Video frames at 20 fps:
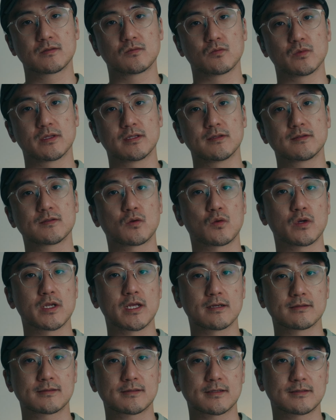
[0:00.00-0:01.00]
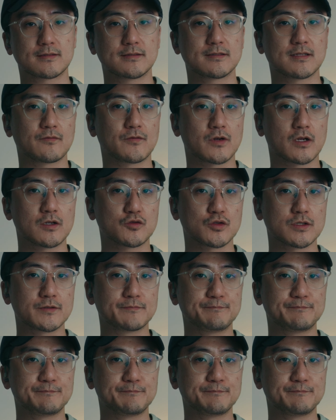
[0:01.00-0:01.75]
with the Sony a6700.